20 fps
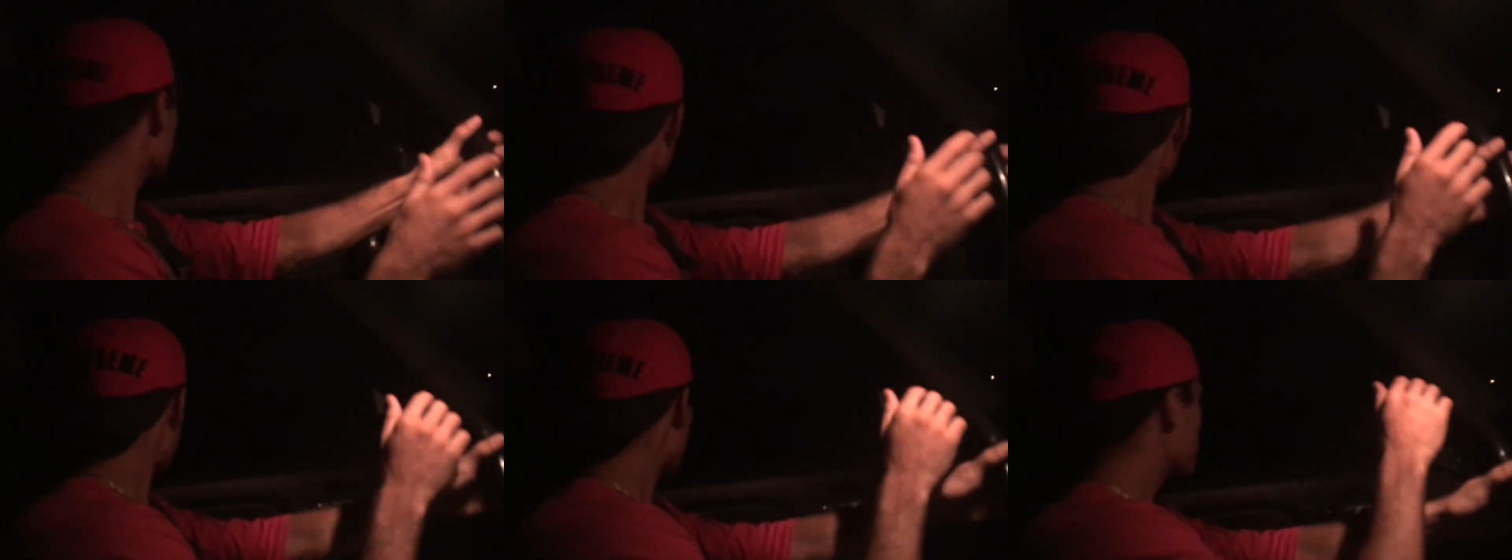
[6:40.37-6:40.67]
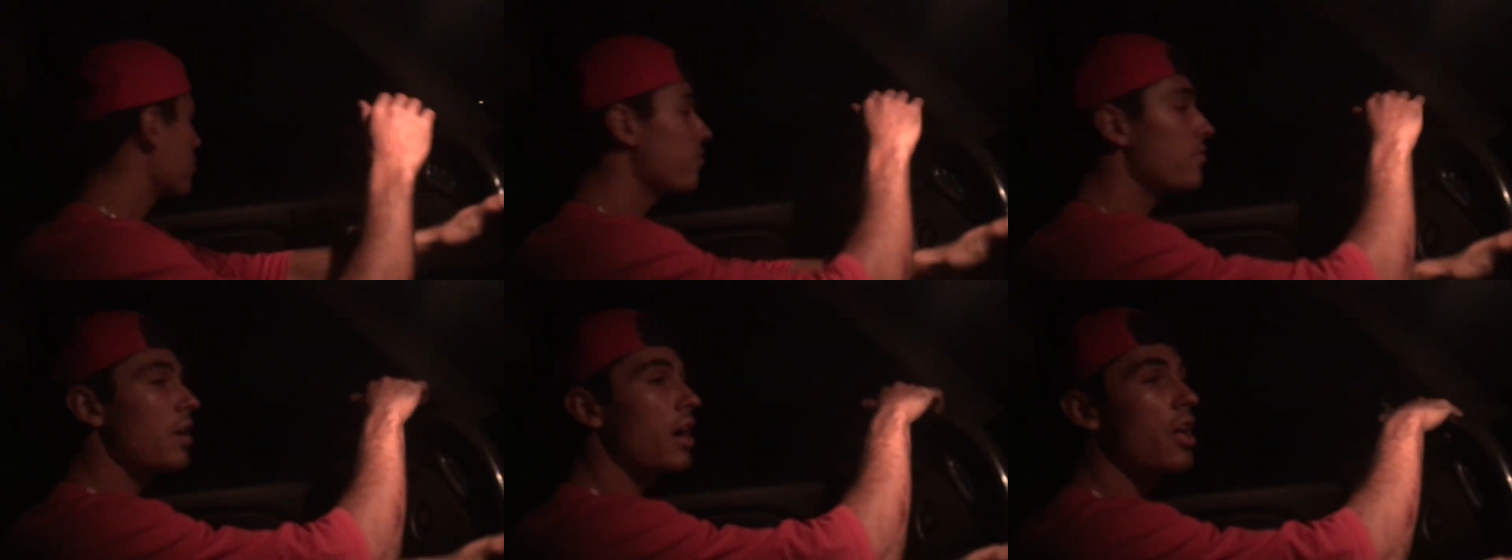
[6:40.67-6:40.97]
in
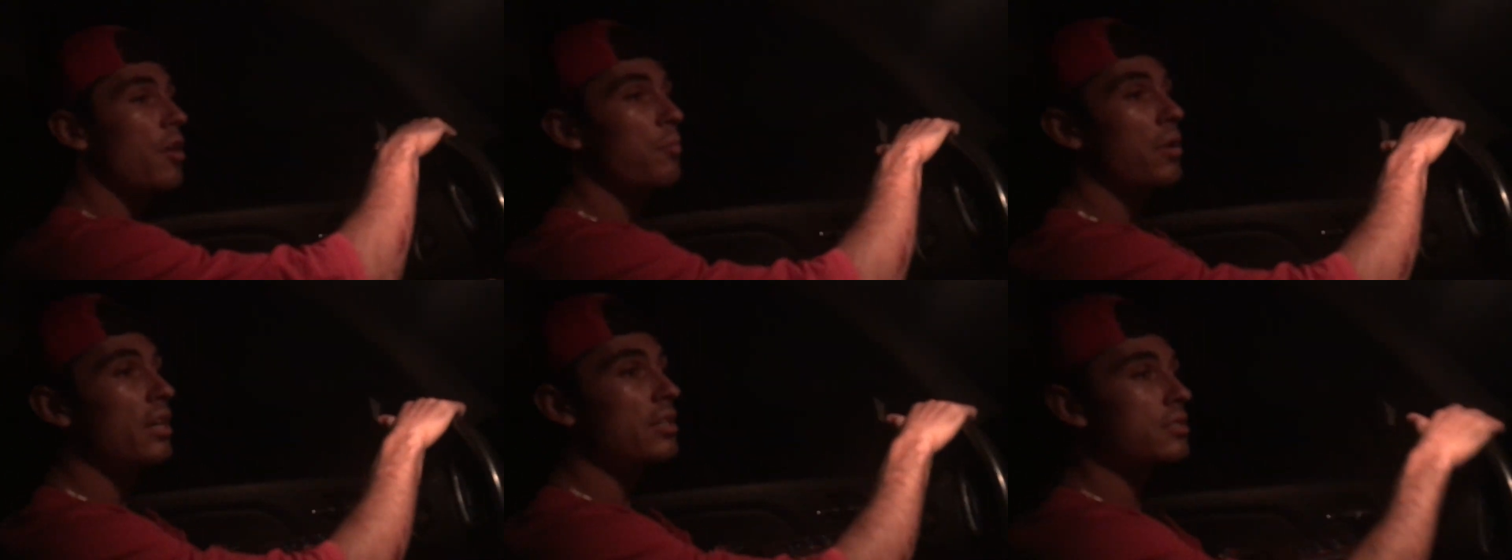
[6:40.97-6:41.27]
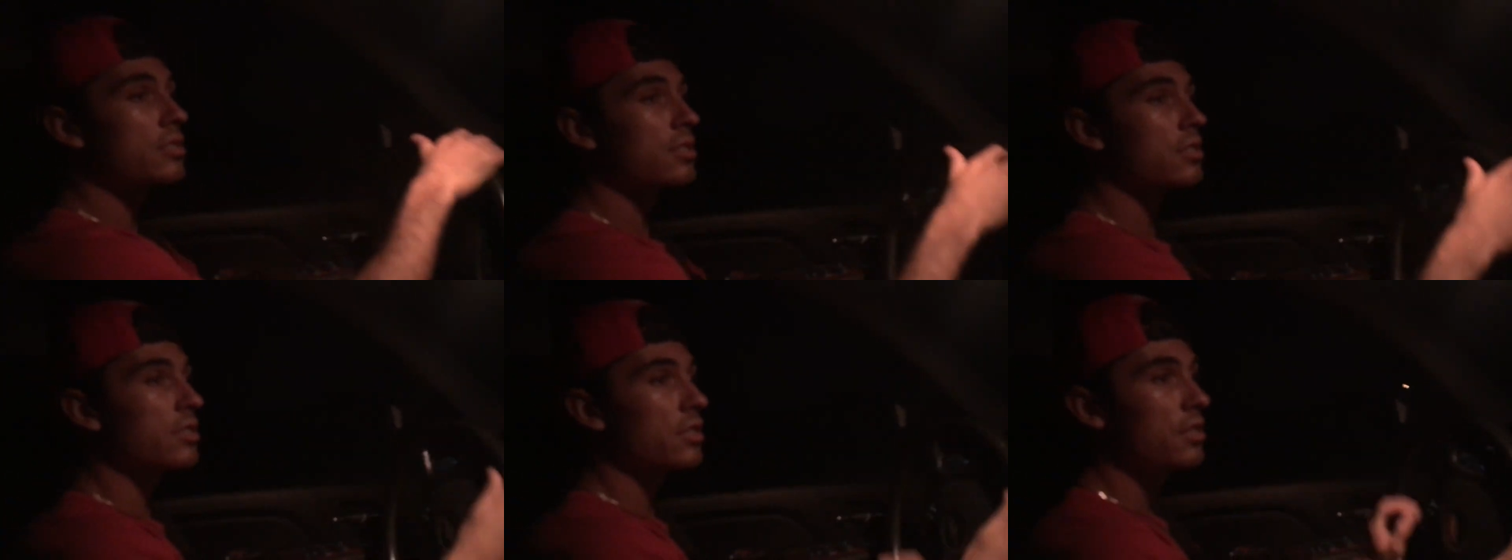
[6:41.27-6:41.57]
Happy Valley,
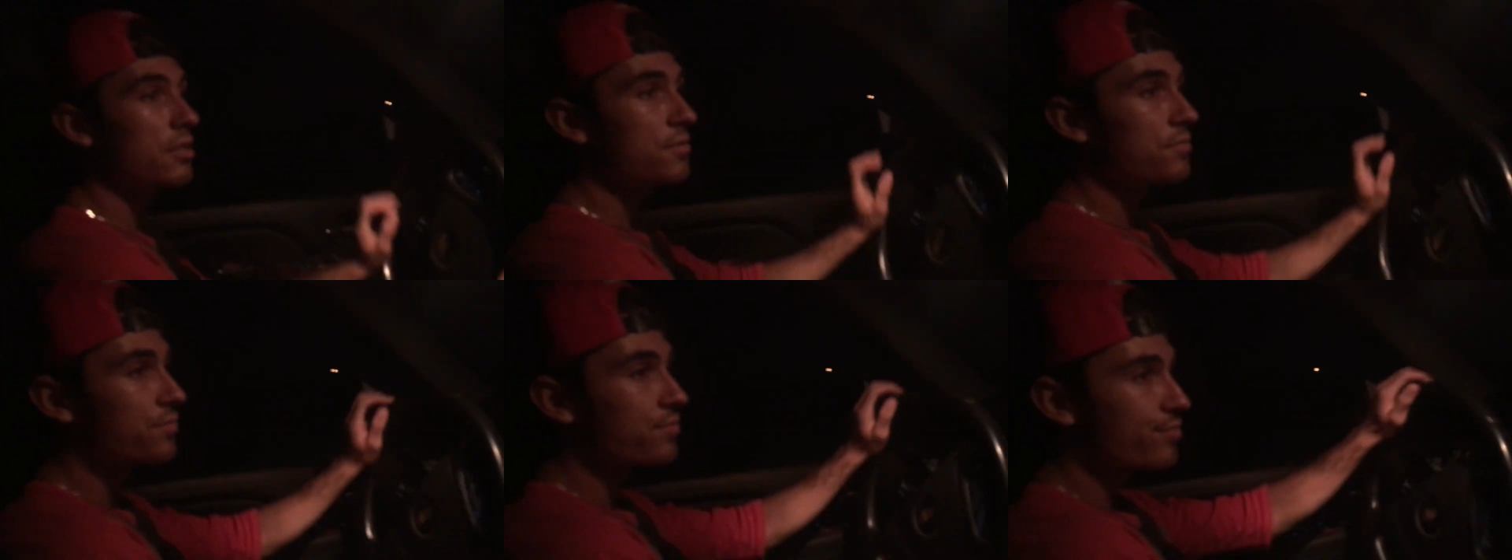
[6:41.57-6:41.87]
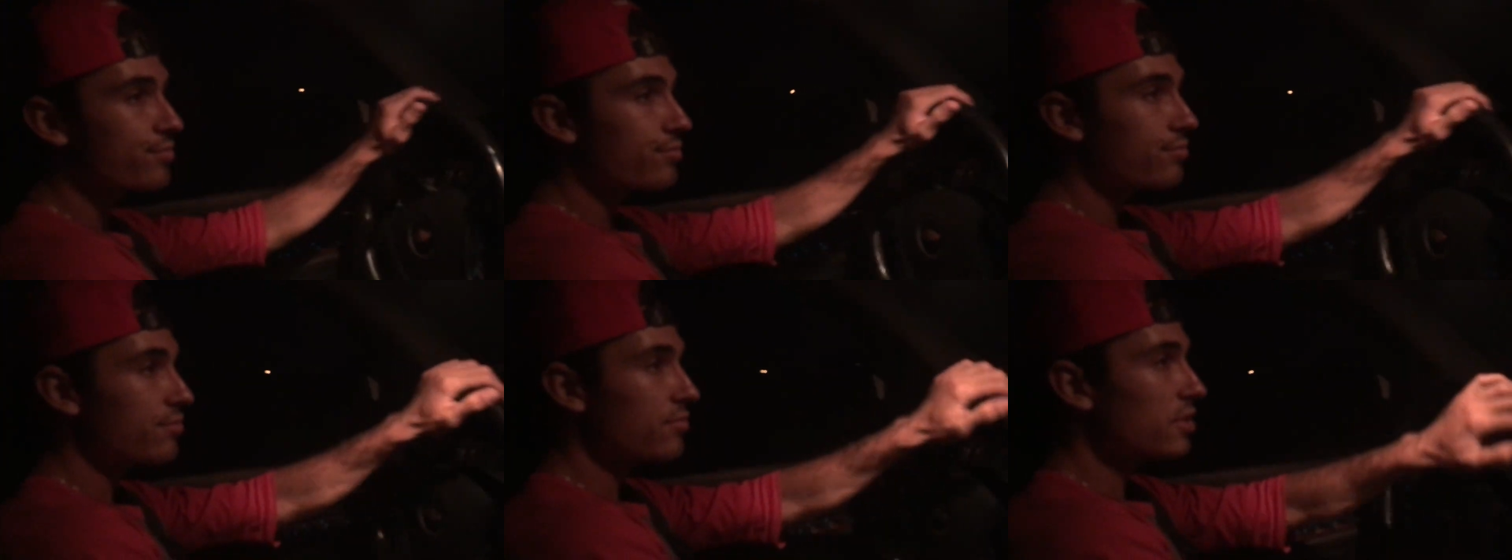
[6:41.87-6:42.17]
basically.
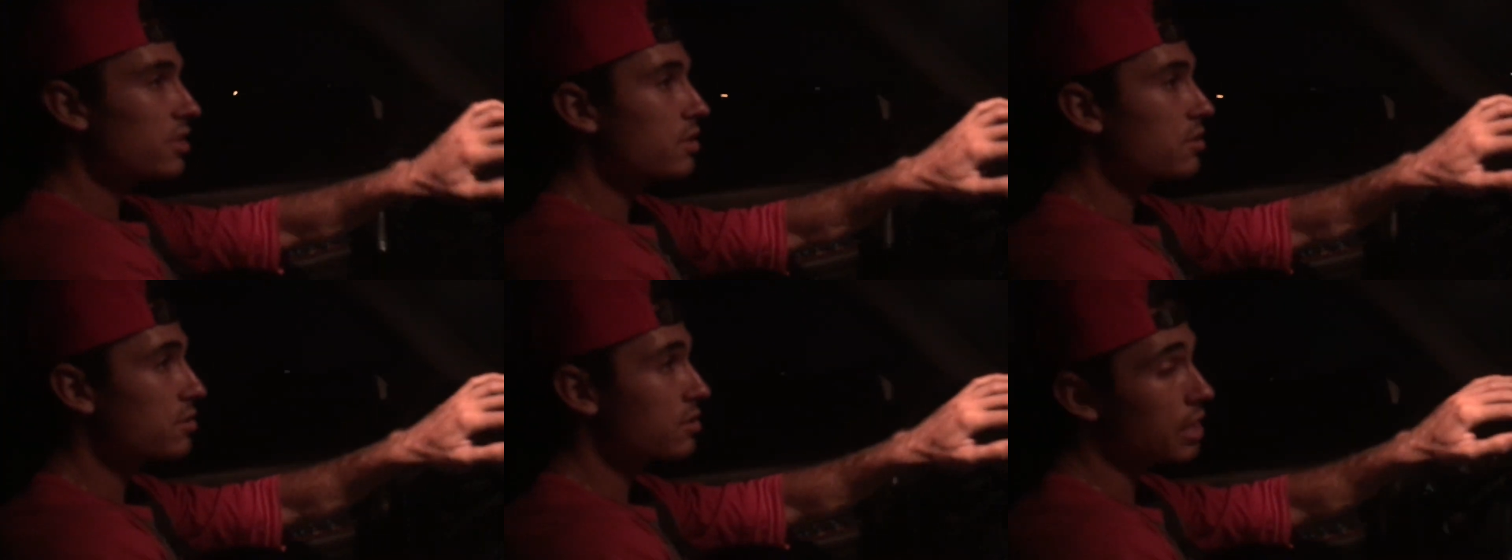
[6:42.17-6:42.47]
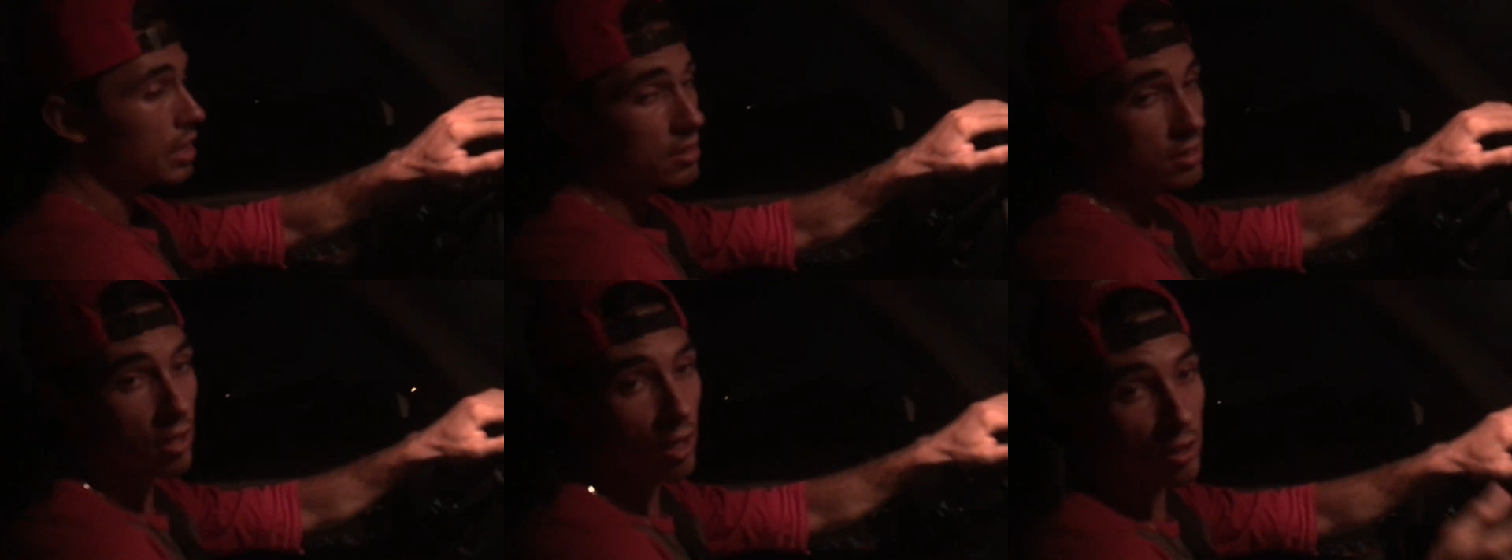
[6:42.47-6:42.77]
This
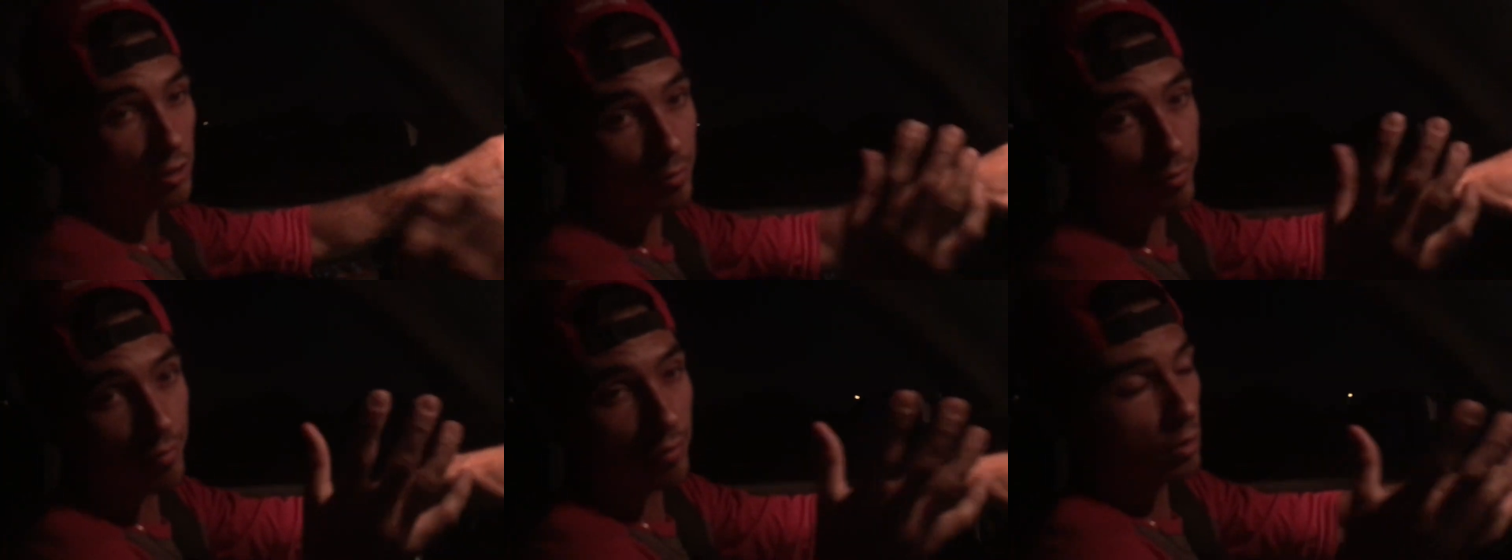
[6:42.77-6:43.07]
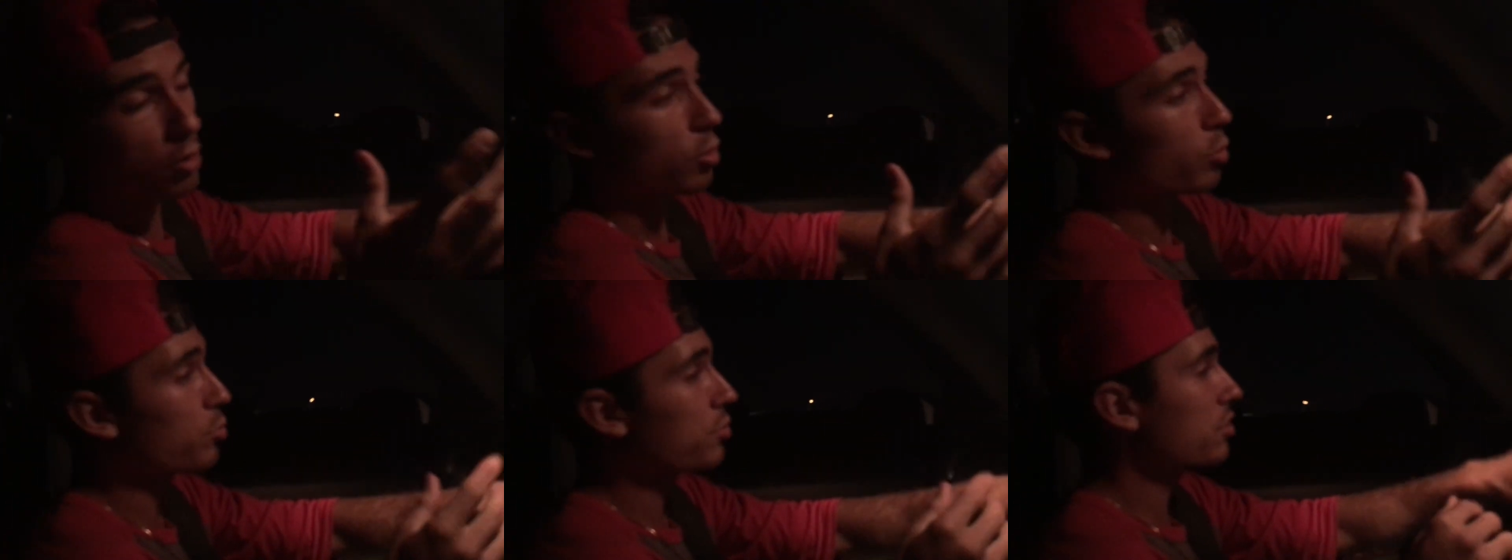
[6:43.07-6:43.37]
thing's called the
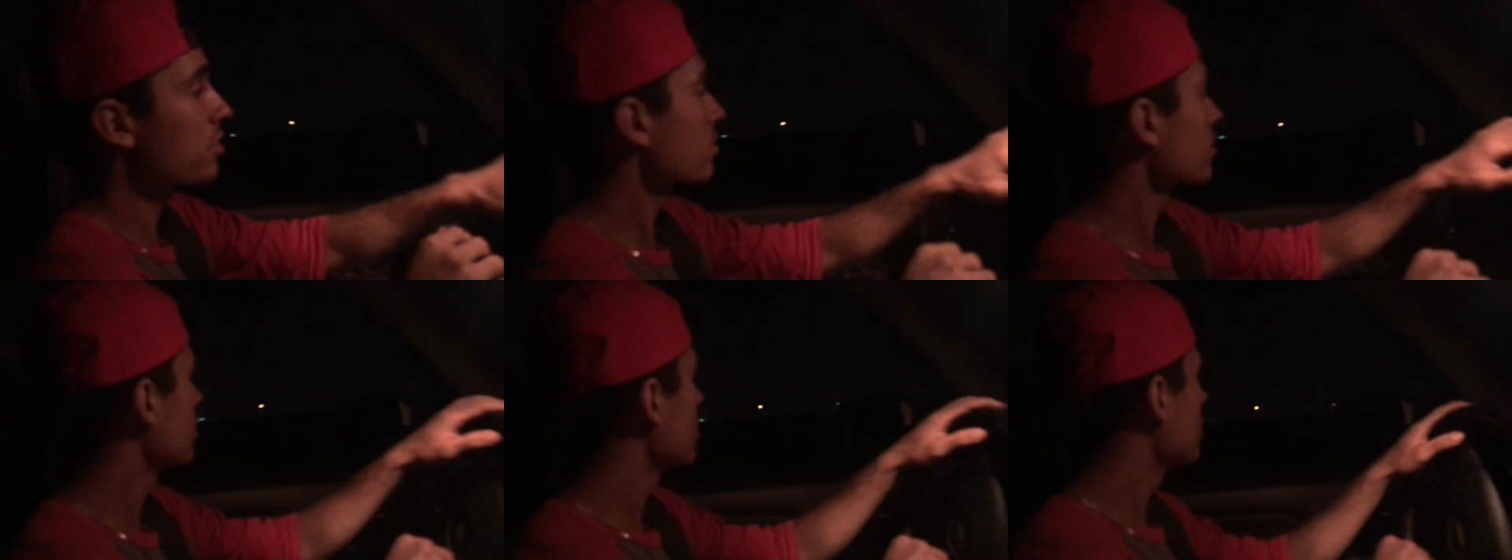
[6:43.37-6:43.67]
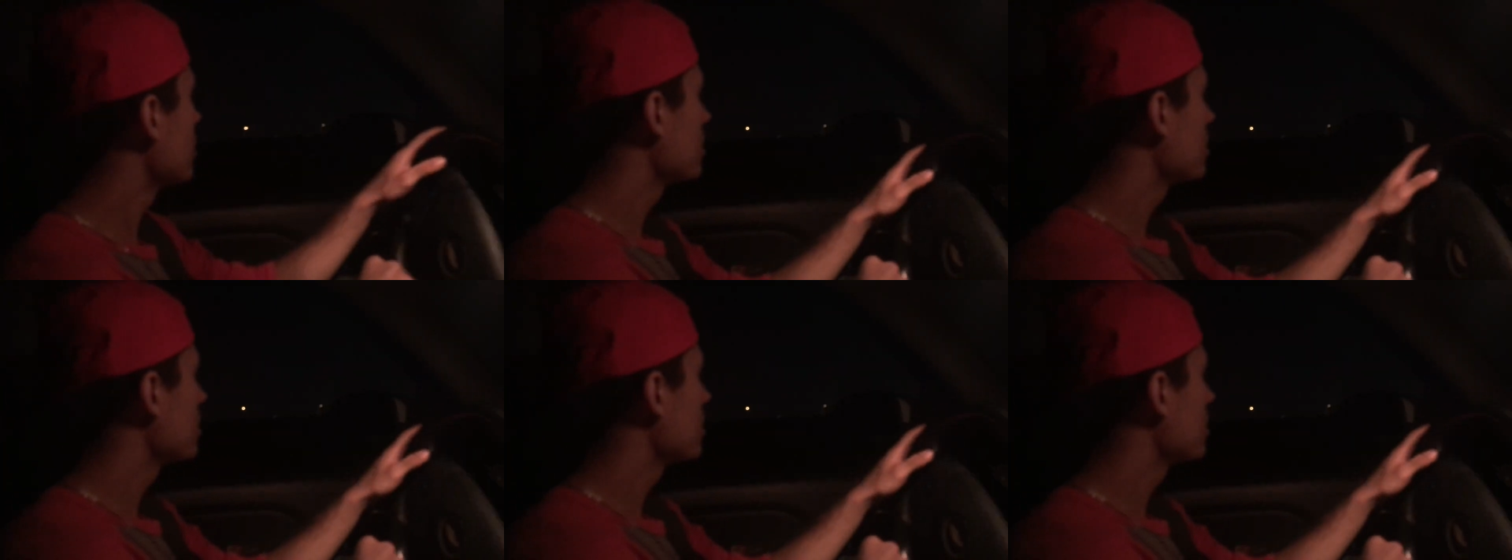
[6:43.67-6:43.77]
Flumes.